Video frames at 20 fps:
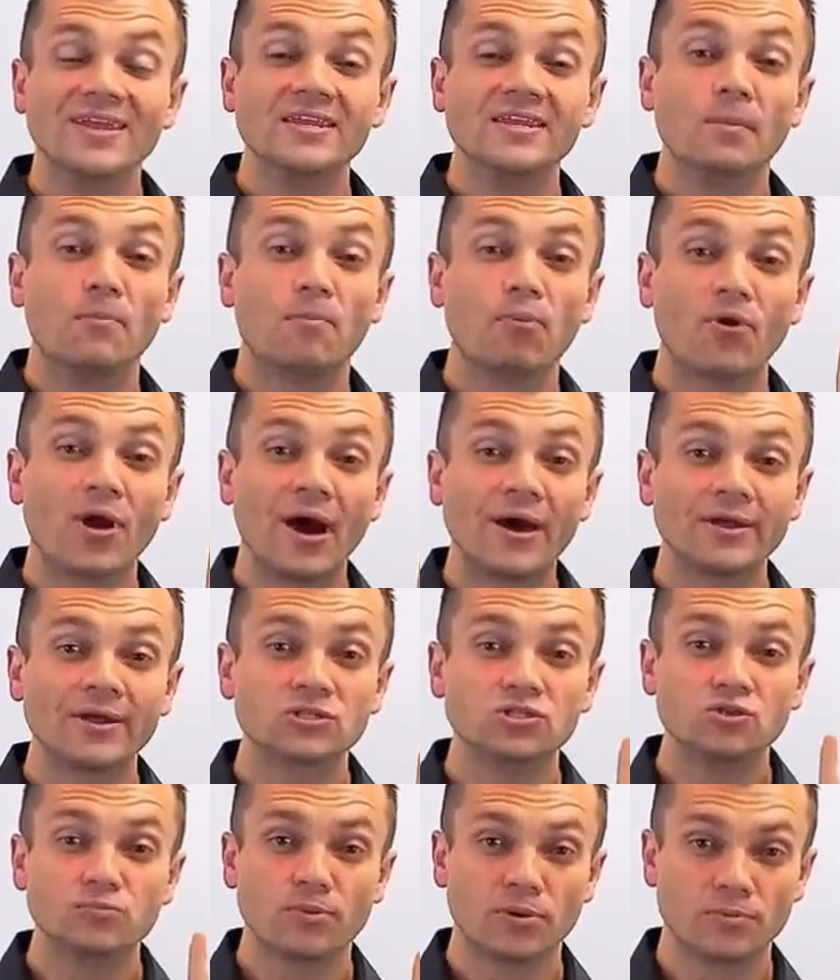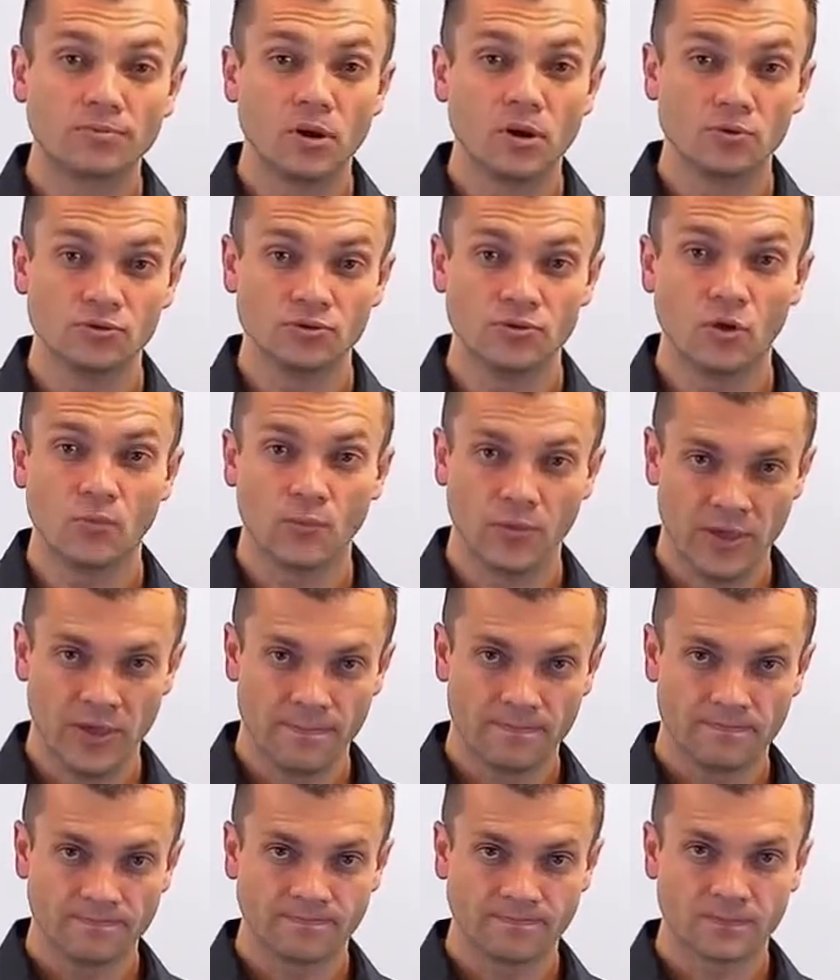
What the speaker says: need a product to promote, don't we?